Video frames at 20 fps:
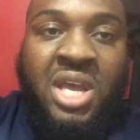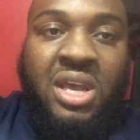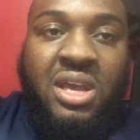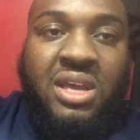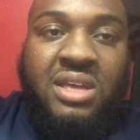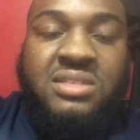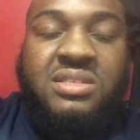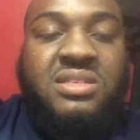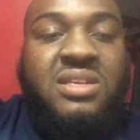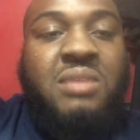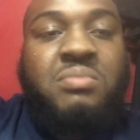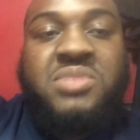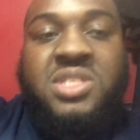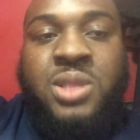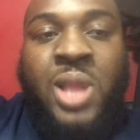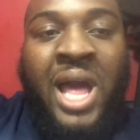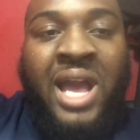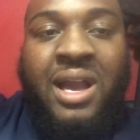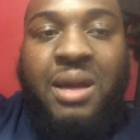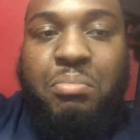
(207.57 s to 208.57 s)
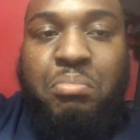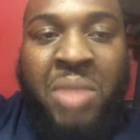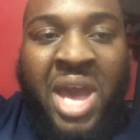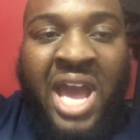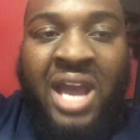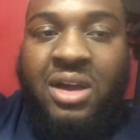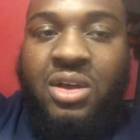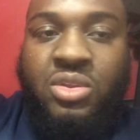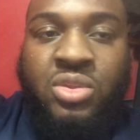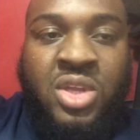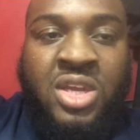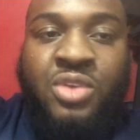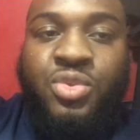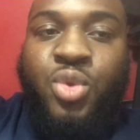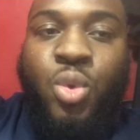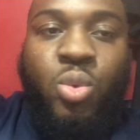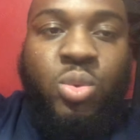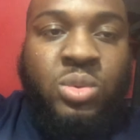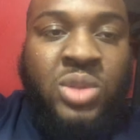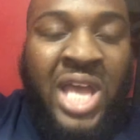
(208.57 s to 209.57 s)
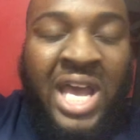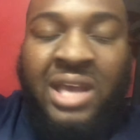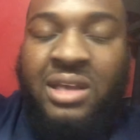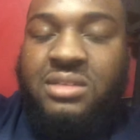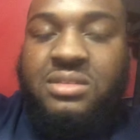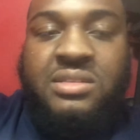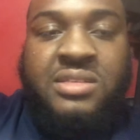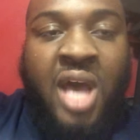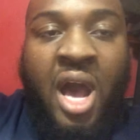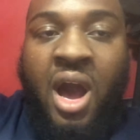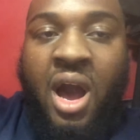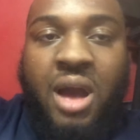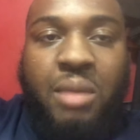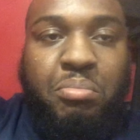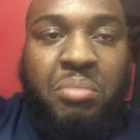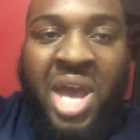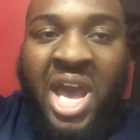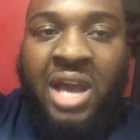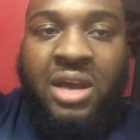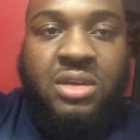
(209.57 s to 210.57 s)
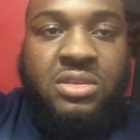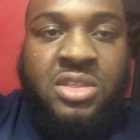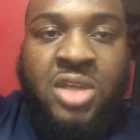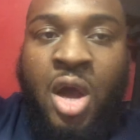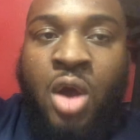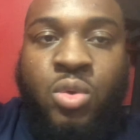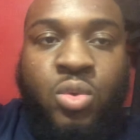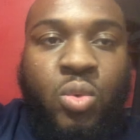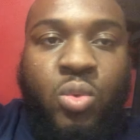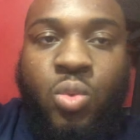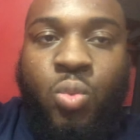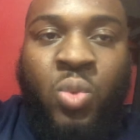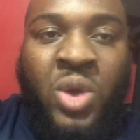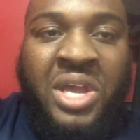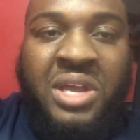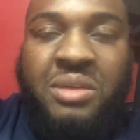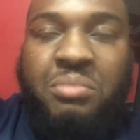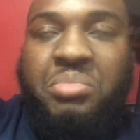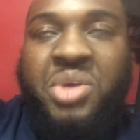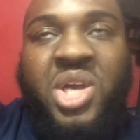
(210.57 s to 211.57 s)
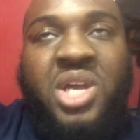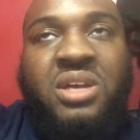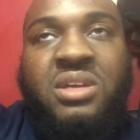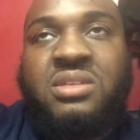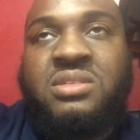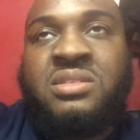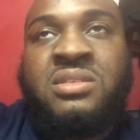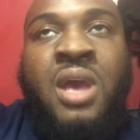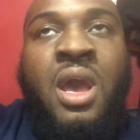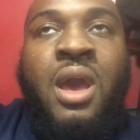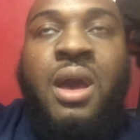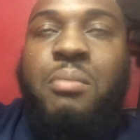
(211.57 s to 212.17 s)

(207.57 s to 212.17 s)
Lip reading: It seems like Mac Lethal let Tom Macdonald win because